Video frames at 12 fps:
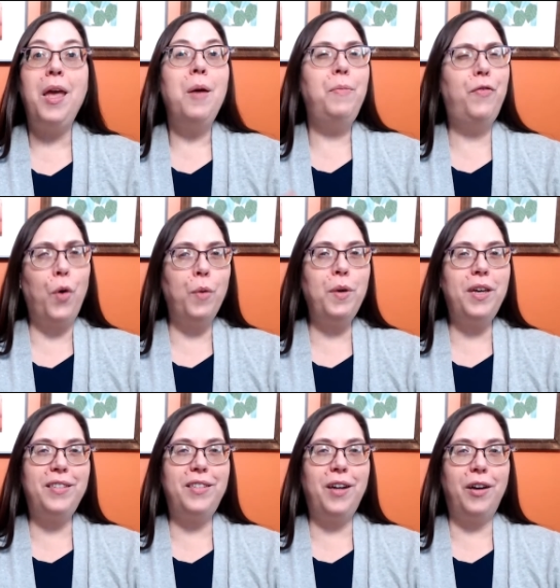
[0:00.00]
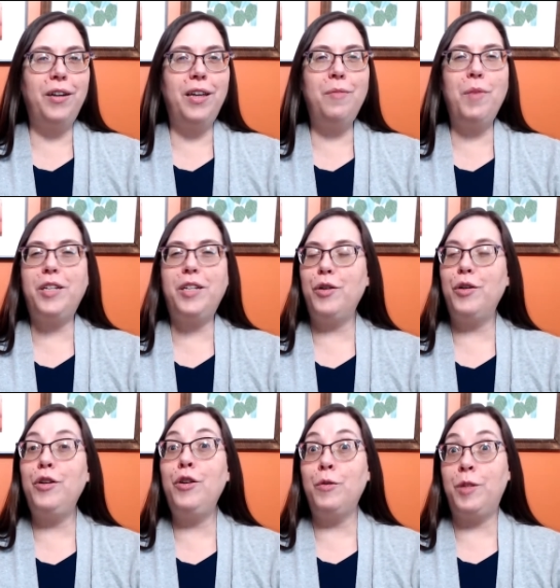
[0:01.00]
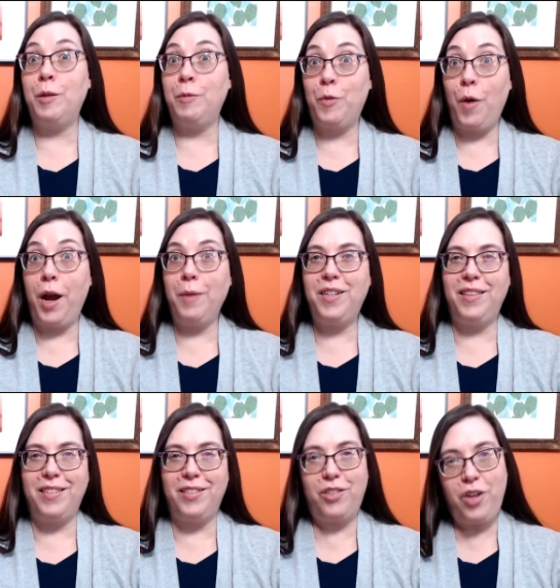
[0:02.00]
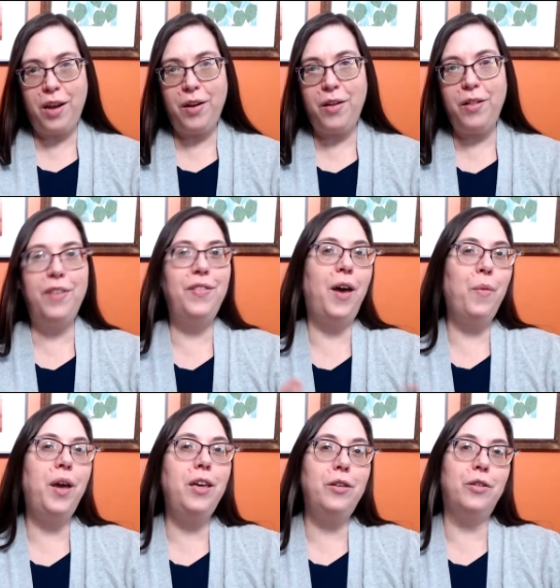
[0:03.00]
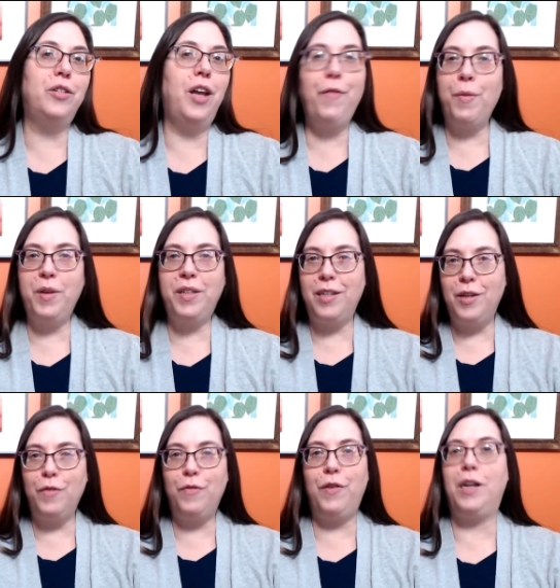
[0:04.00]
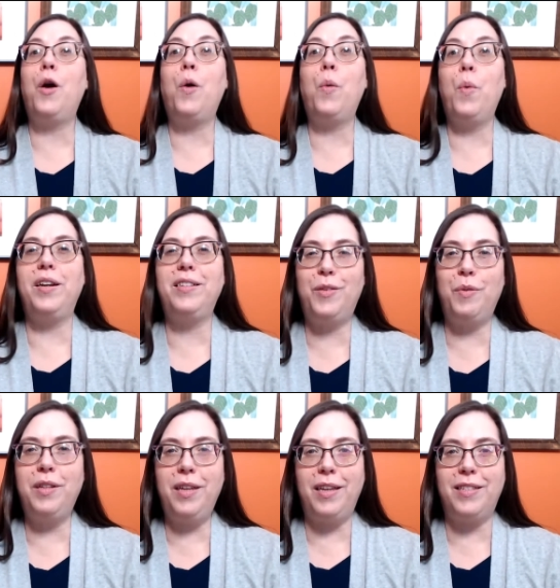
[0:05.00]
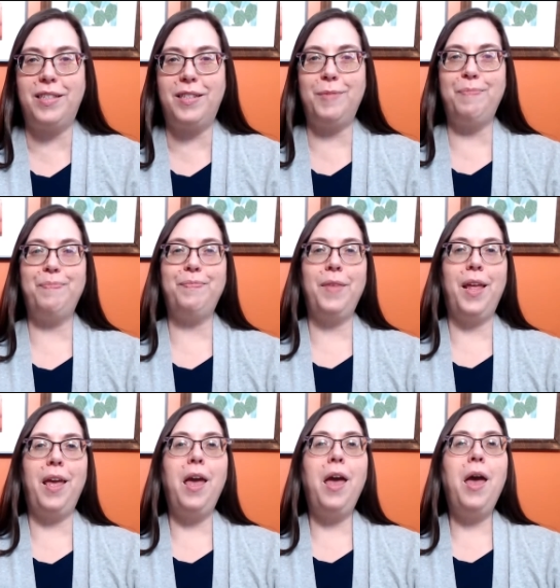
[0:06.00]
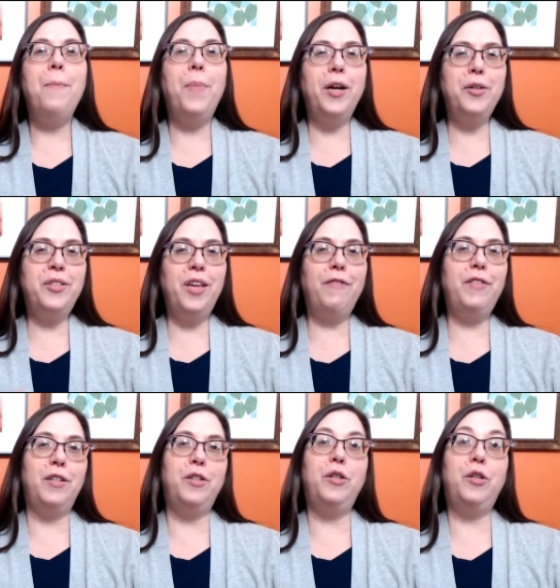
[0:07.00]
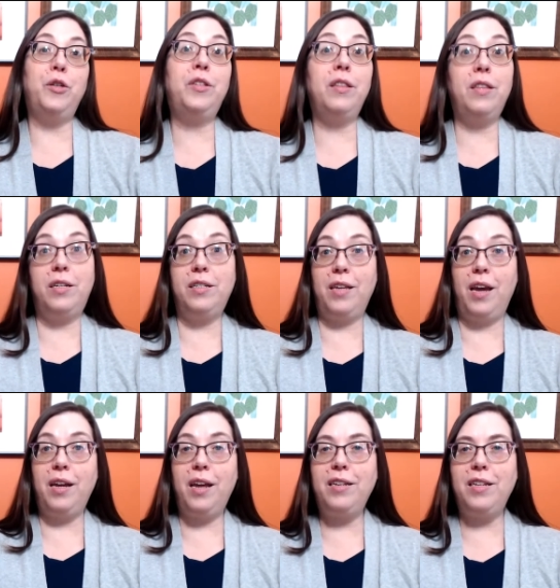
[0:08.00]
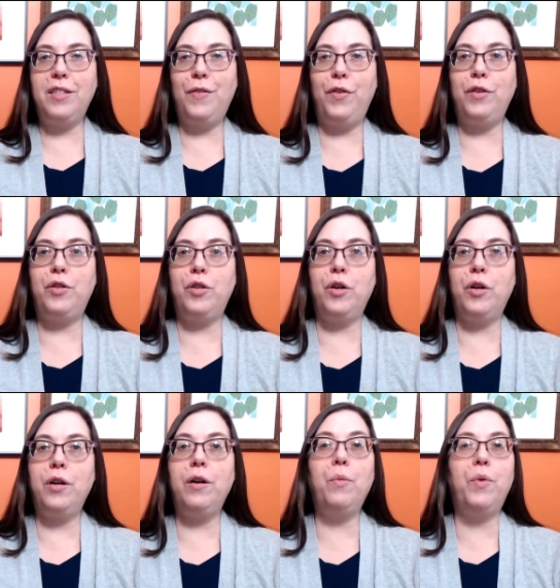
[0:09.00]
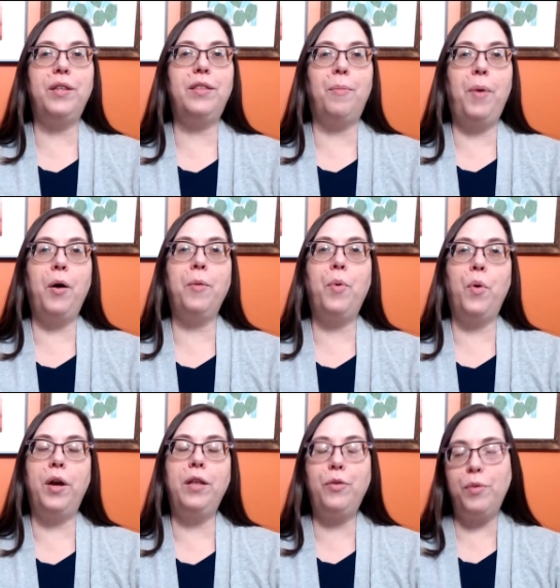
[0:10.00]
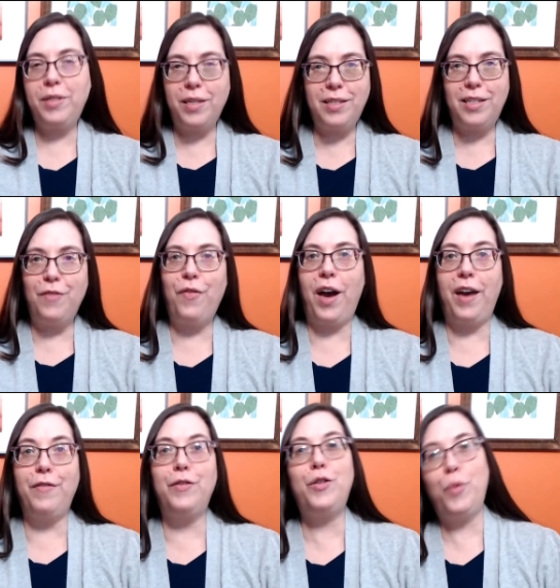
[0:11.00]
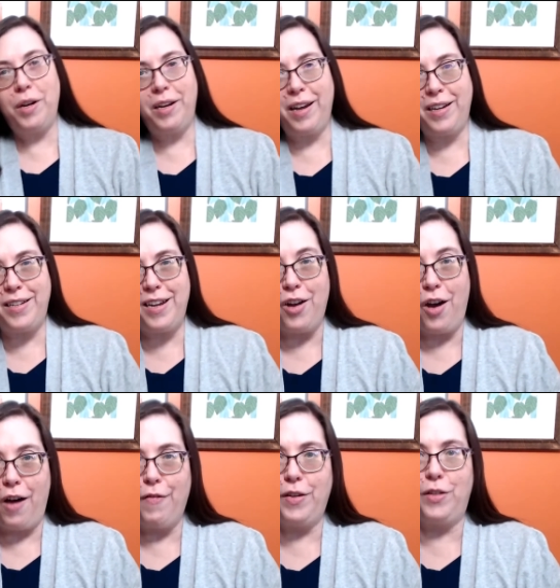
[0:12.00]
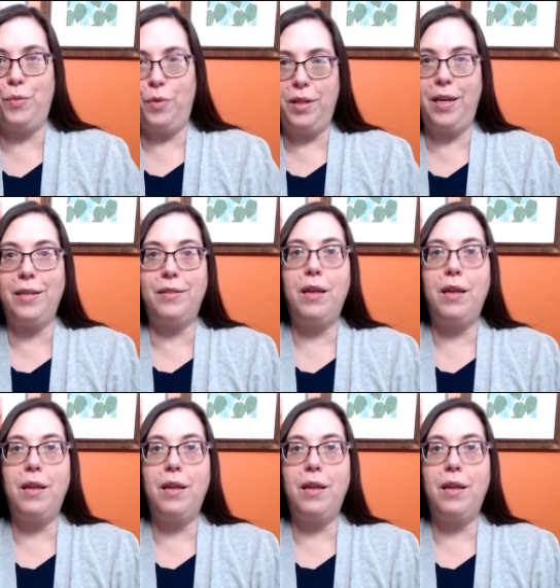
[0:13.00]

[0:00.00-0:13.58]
Before we get started, make sure you subscribe to this channel, and that way you'll never miss a new video when it's released. Microsoft introduced the Design Ideas feature with the PowerPoint 365 2019 Office release,